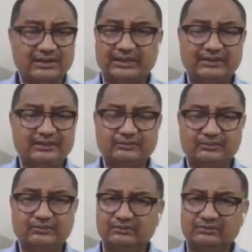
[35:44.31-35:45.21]
are you
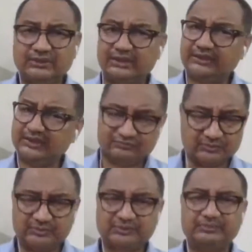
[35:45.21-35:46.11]
know are there for
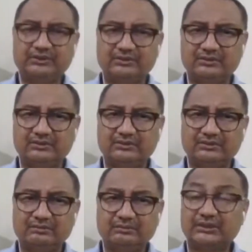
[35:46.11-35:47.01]
people
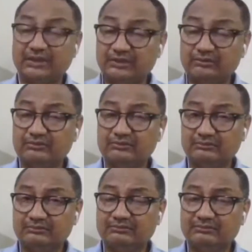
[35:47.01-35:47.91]
but now
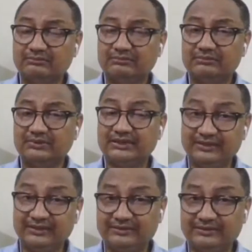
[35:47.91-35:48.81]
the
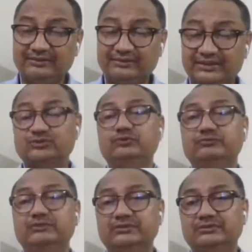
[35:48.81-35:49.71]
greed takes
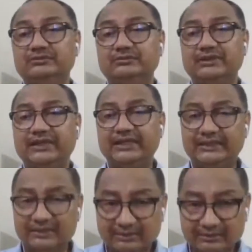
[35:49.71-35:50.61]
over
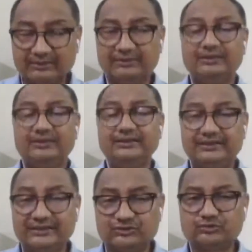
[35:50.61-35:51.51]
and it
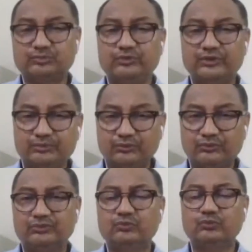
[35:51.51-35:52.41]
leads to more and more
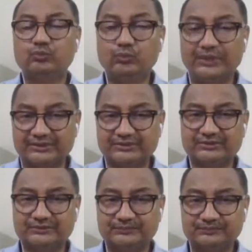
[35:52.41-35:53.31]
want.
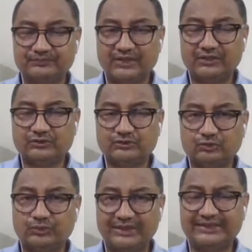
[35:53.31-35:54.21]
So,
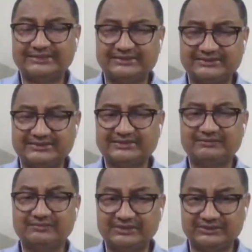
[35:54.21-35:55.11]
whereas ancient
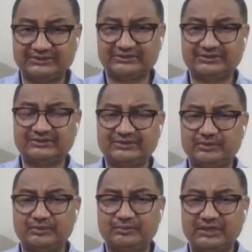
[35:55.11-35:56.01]
civilizations they
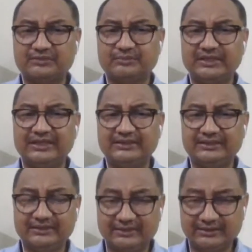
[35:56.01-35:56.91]
were marked by an
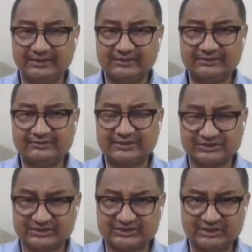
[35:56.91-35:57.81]

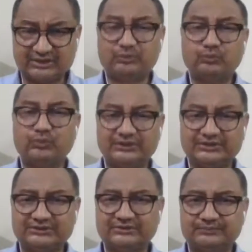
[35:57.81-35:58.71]
restriction upon wants,